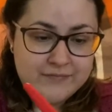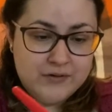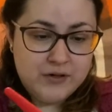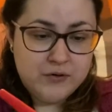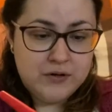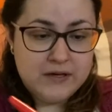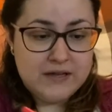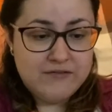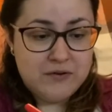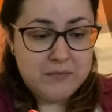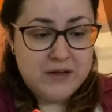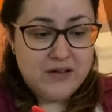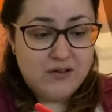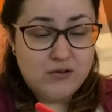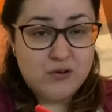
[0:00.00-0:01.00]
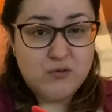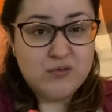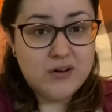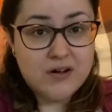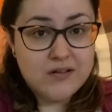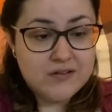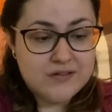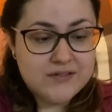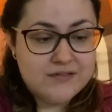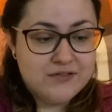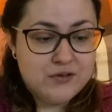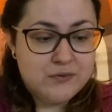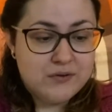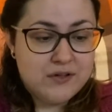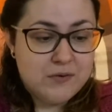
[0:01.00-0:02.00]
You can even make your own colors if
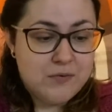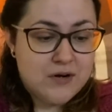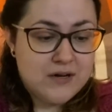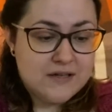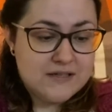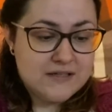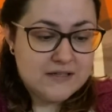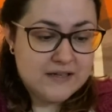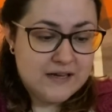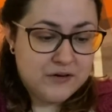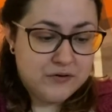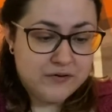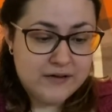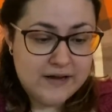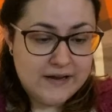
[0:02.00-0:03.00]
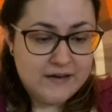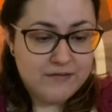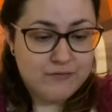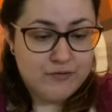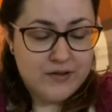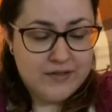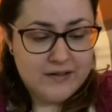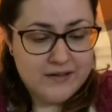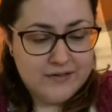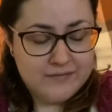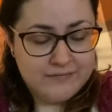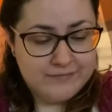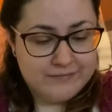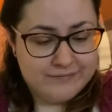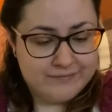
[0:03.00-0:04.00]
you really wanted to get creative with it.
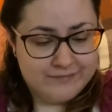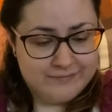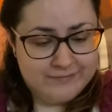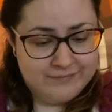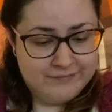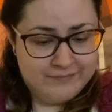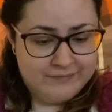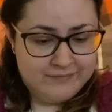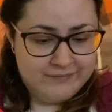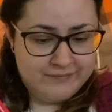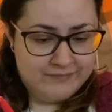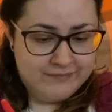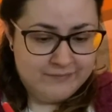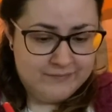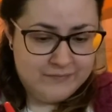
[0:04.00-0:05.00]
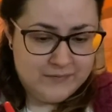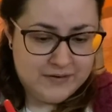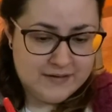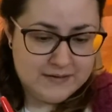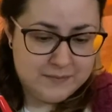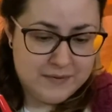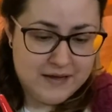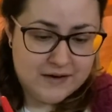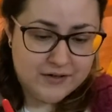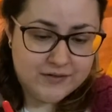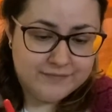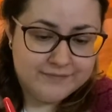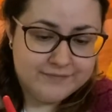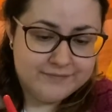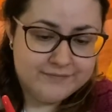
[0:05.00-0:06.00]
Doesn't matter,
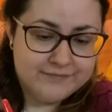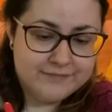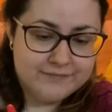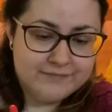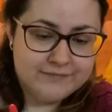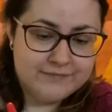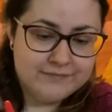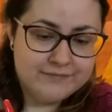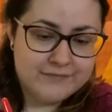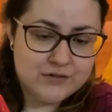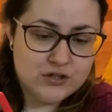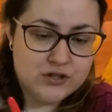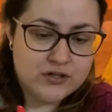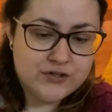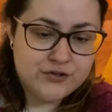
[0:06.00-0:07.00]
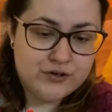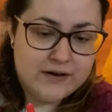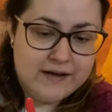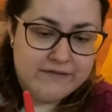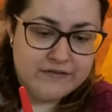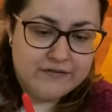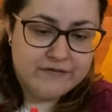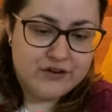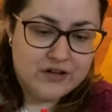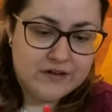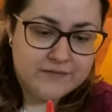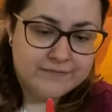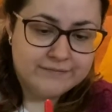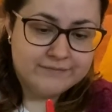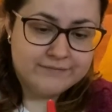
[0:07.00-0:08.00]
as long as you're having fun.